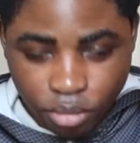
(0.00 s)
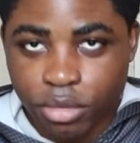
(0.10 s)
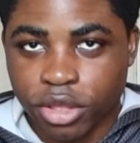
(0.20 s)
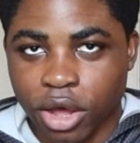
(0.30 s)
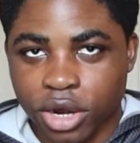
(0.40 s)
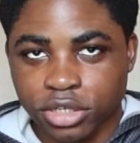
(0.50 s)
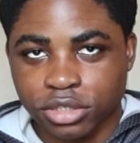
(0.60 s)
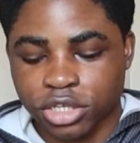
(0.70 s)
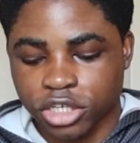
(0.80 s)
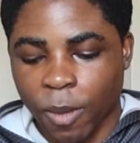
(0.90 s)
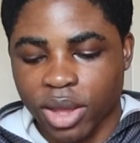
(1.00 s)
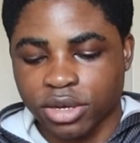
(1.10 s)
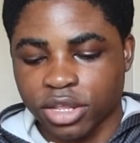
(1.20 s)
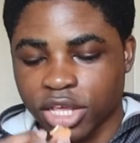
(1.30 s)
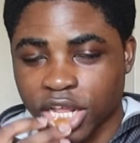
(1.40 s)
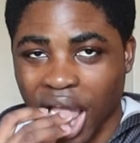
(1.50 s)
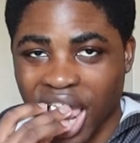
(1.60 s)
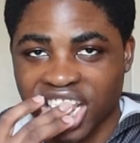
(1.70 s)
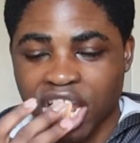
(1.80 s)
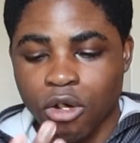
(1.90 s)
be honest, the job I did,
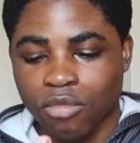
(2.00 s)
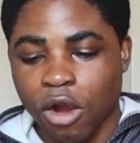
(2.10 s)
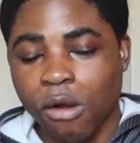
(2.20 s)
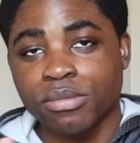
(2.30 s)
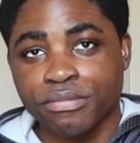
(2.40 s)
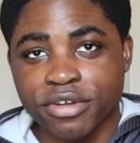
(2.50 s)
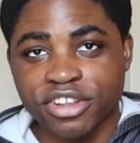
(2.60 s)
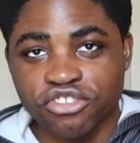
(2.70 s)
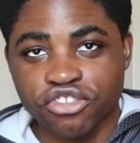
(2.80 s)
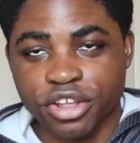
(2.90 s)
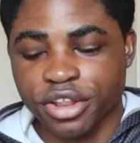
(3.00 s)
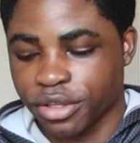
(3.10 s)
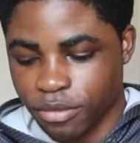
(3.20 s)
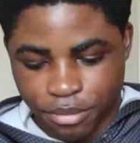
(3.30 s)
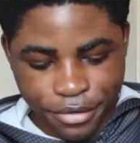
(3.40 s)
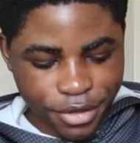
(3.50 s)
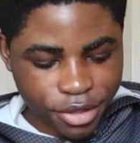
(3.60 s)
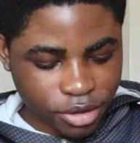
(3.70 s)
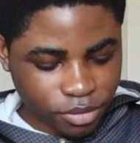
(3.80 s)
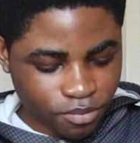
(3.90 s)
pretty shitty,
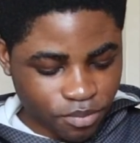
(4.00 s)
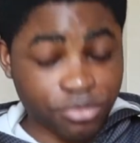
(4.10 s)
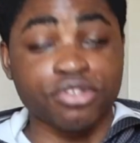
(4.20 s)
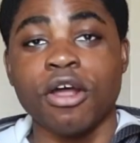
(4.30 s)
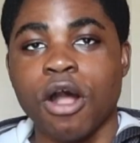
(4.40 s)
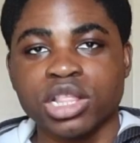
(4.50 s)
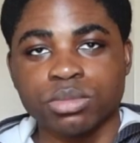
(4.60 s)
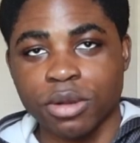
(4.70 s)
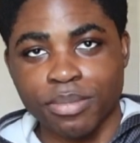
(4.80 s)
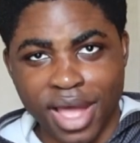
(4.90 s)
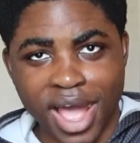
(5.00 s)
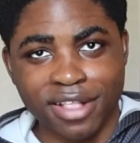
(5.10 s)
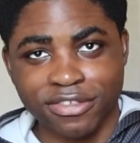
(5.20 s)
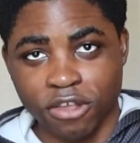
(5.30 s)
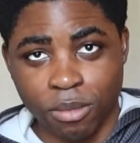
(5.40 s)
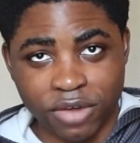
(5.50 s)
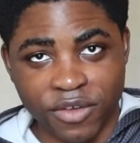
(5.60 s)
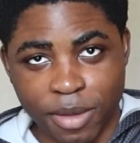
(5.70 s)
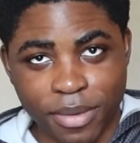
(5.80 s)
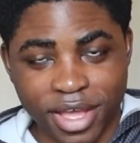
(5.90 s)
but not all of them are bad, so I'm gonna
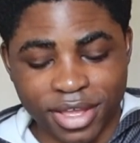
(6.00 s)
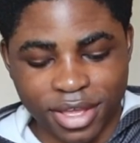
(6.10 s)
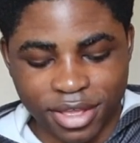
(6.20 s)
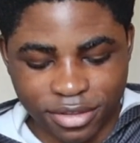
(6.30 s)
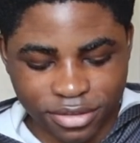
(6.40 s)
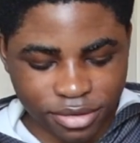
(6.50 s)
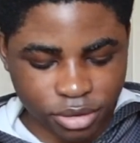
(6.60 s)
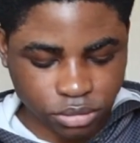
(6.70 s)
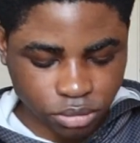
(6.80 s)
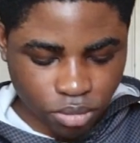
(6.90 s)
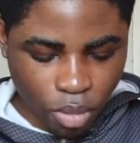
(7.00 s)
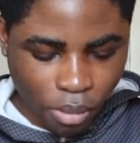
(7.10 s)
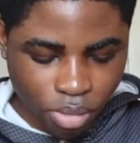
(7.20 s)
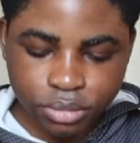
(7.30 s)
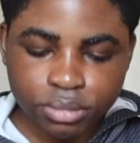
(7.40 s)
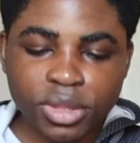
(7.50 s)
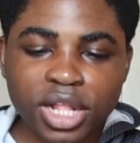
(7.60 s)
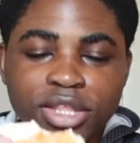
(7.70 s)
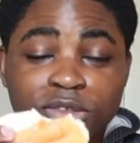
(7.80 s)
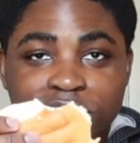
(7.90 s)
rate my pancakes.
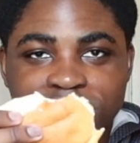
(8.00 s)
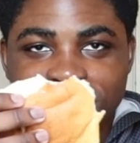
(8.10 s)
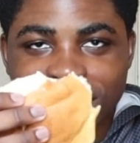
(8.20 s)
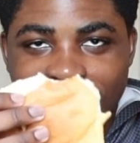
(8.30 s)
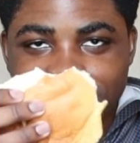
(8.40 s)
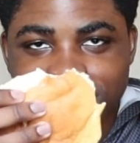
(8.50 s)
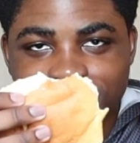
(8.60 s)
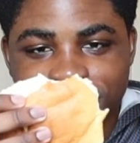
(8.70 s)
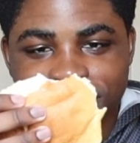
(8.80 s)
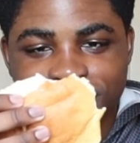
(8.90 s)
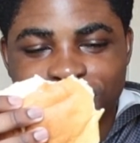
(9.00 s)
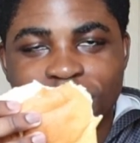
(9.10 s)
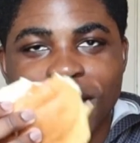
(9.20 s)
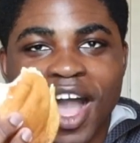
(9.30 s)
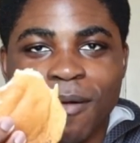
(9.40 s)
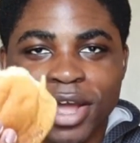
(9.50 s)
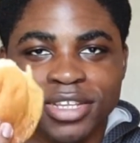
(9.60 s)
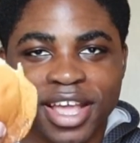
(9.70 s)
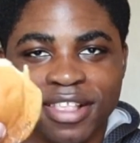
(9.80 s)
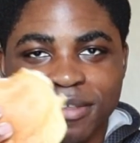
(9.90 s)
This was the last one. I will
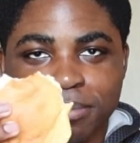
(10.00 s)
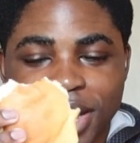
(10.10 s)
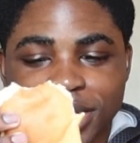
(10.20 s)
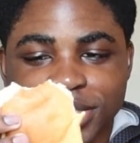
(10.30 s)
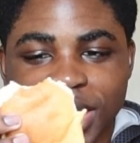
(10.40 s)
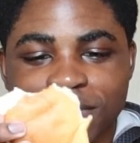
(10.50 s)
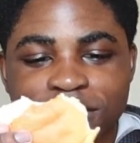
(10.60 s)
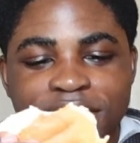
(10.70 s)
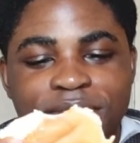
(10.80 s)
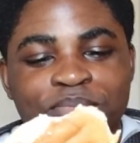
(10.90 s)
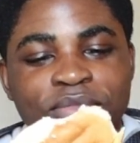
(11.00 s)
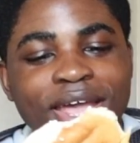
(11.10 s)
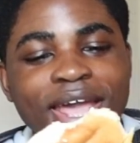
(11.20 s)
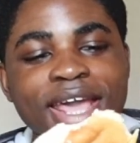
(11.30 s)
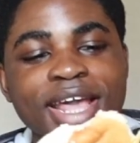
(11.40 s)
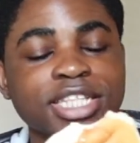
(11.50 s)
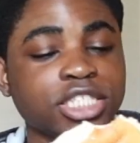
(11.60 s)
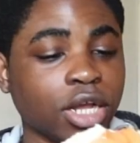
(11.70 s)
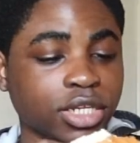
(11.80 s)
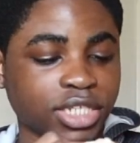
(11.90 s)
be taking some bites out of it.
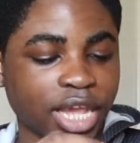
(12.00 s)
It's not